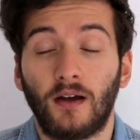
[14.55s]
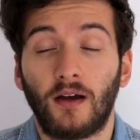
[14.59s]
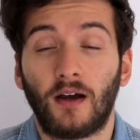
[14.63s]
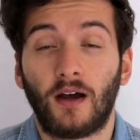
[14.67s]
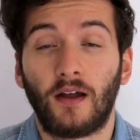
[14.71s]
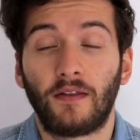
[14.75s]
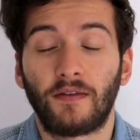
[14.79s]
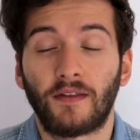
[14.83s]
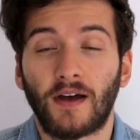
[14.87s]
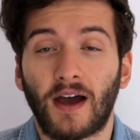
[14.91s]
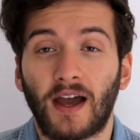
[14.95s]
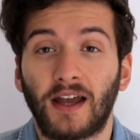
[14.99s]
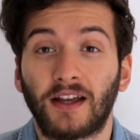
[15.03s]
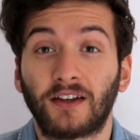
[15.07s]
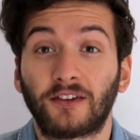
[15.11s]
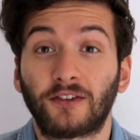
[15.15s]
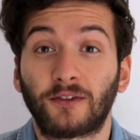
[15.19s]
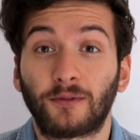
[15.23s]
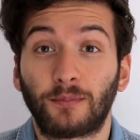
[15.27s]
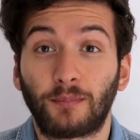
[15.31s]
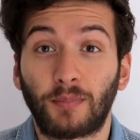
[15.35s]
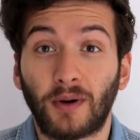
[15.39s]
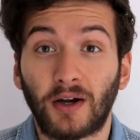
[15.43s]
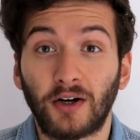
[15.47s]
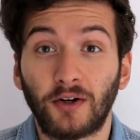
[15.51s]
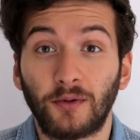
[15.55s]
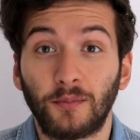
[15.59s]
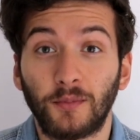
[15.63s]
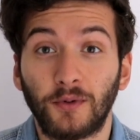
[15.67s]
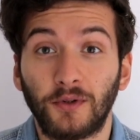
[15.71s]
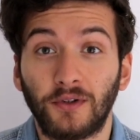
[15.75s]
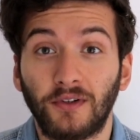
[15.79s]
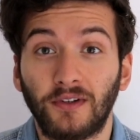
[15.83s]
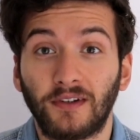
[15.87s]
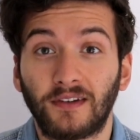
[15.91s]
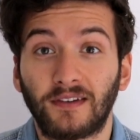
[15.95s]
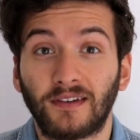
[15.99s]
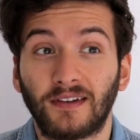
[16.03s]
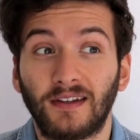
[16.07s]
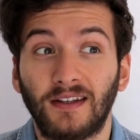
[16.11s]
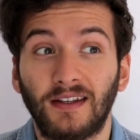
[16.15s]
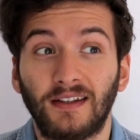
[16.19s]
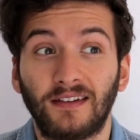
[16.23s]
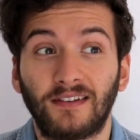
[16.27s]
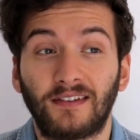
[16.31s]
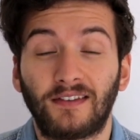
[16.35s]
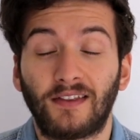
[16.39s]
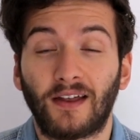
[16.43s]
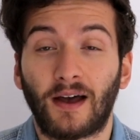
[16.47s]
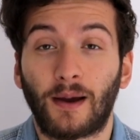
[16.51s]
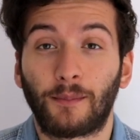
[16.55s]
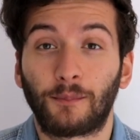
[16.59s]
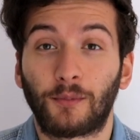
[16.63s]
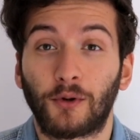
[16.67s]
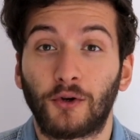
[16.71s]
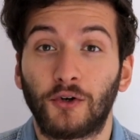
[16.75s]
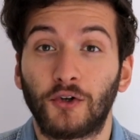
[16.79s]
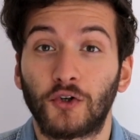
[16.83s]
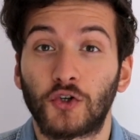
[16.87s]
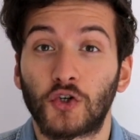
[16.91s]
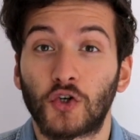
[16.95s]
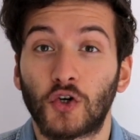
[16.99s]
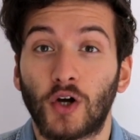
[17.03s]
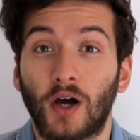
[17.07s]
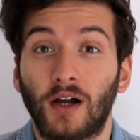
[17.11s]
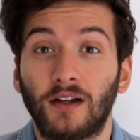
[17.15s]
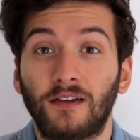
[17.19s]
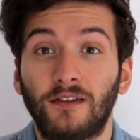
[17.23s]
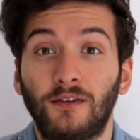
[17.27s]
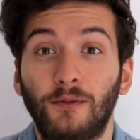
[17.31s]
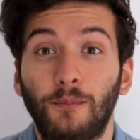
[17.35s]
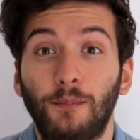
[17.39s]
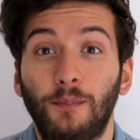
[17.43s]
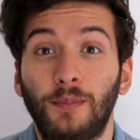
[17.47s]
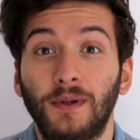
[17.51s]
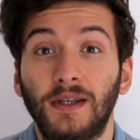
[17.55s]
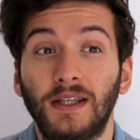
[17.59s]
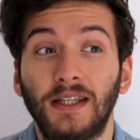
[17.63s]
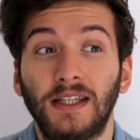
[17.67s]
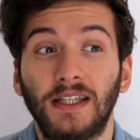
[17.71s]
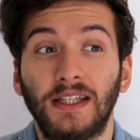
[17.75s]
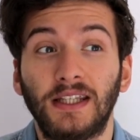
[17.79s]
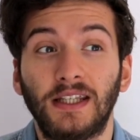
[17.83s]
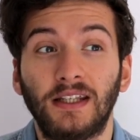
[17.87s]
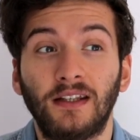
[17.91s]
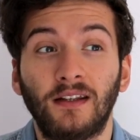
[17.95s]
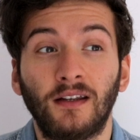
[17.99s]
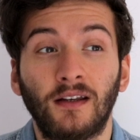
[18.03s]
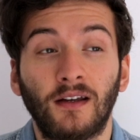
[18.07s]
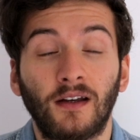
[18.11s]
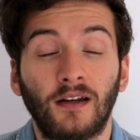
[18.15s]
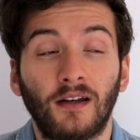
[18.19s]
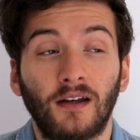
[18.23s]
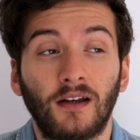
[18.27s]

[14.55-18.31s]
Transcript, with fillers: And that experiment is that I'm going to try to be